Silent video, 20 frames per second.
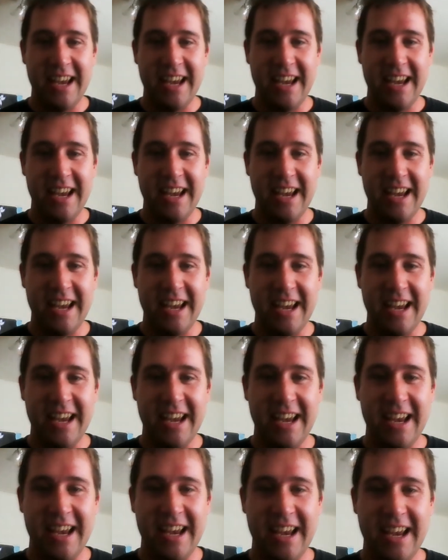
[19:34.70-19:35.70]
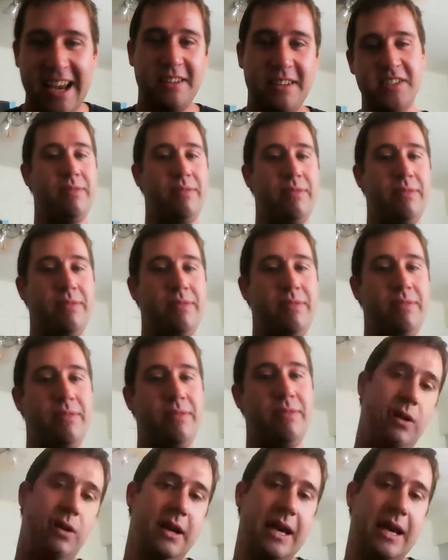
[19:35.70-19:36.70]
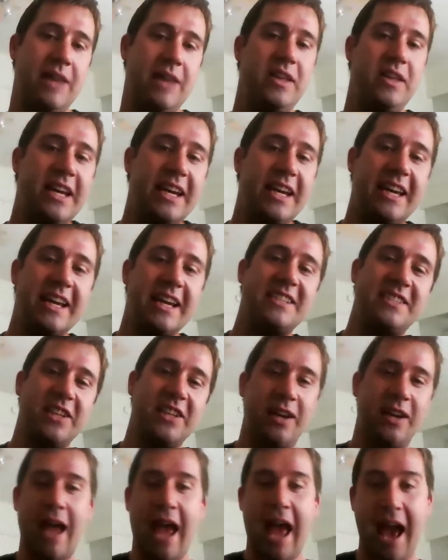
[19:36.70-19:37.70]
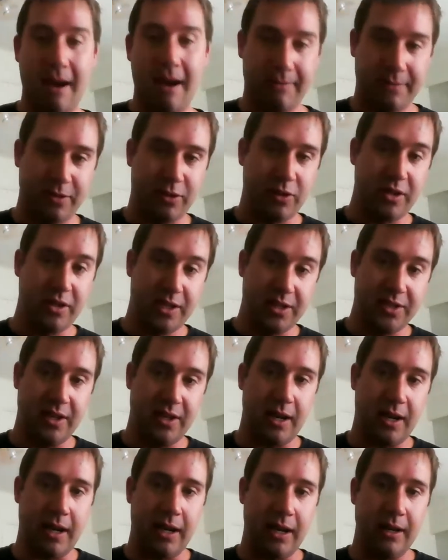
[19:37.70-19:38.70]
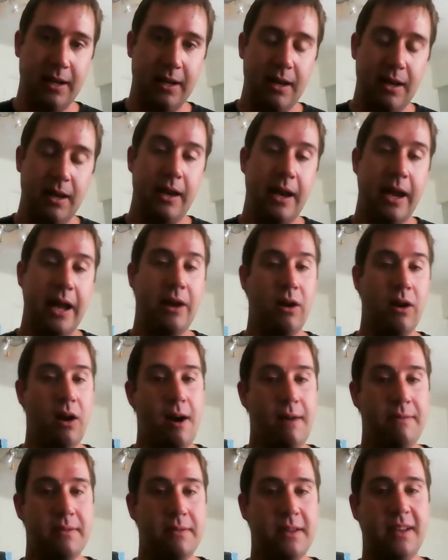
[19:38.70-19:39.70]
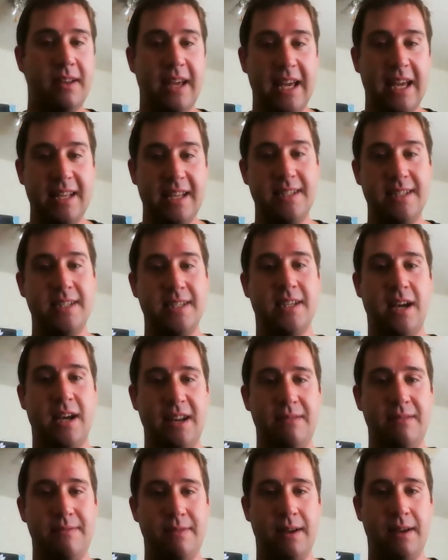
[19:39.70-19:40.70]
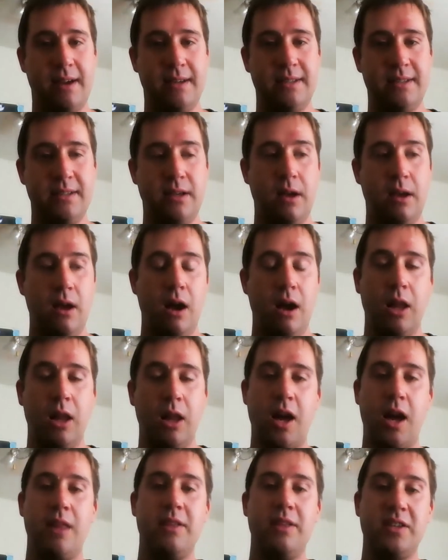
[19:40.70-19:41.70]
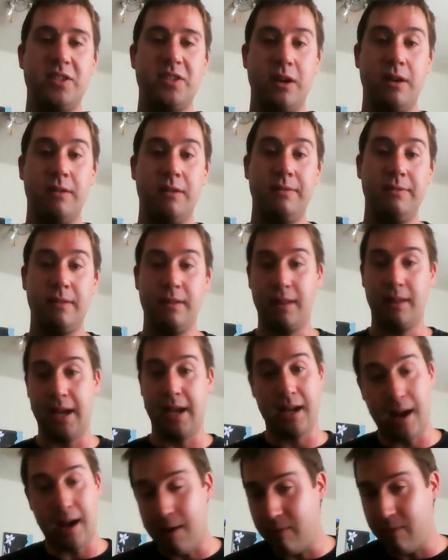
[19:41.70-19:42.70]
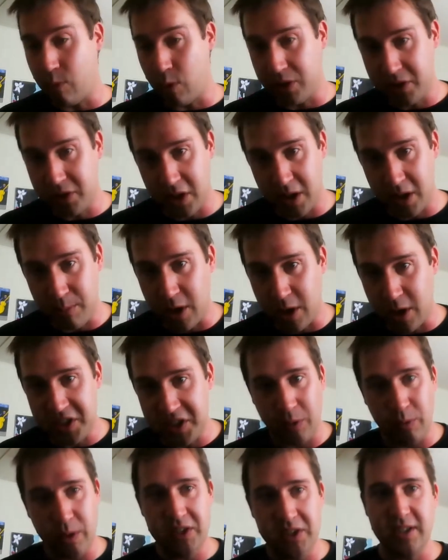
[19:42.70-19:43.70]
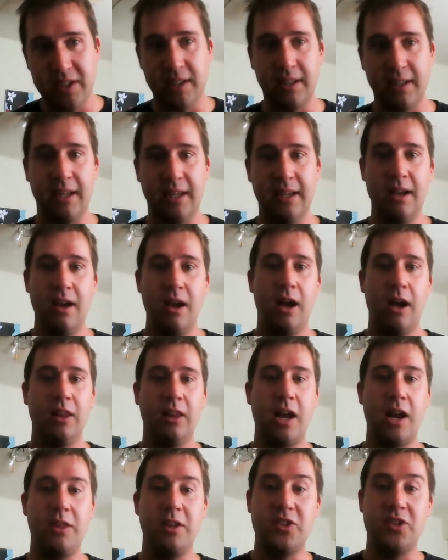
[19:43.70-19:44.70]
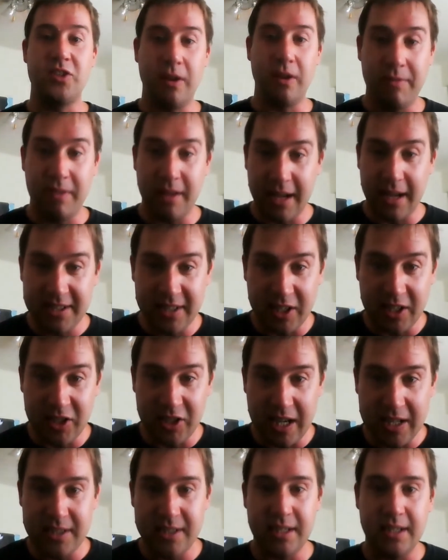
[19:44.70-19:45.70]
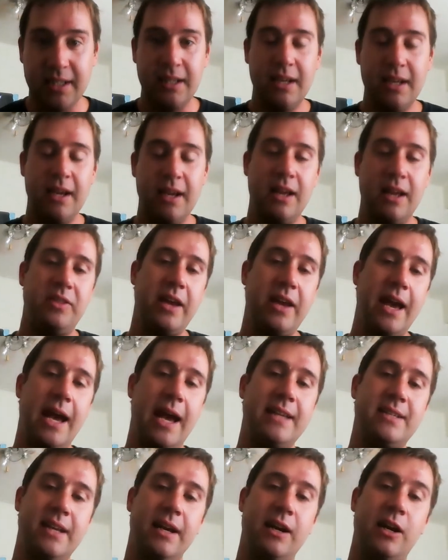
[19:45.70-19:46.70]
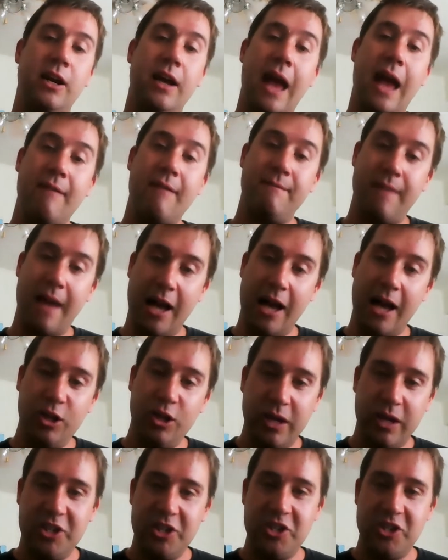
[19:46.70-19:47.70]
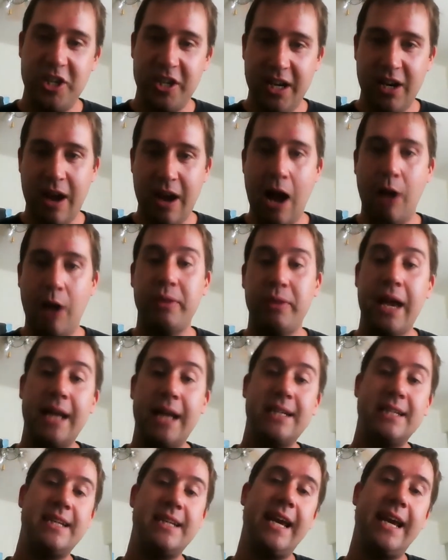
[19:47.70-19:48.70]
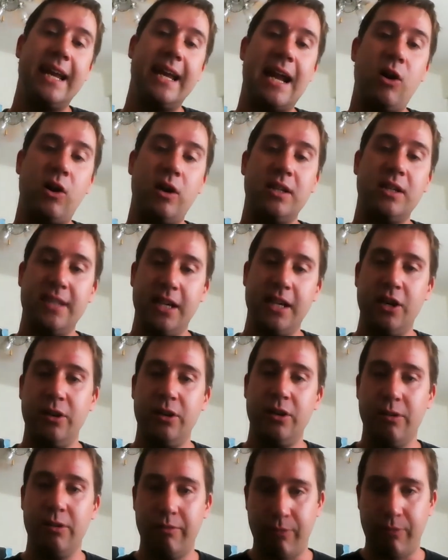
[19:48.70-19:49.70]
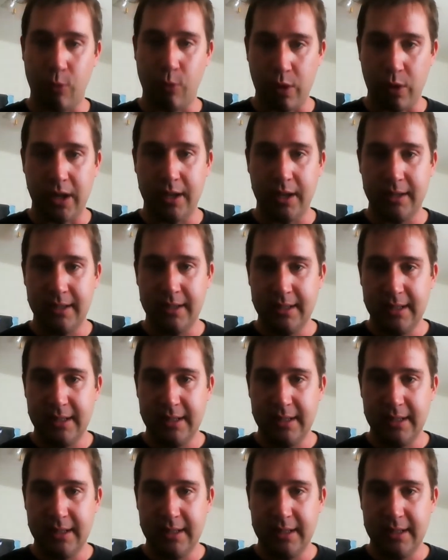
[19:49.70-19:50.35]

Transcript: and then somebody to help them figure it out. And then it gets done after the design. And often in design phase, a lot of this stuff, like I worked on a project recently, a lot of the stuff that I suggested, they had to value engineer out. They had to take it out because they couldn't afford it.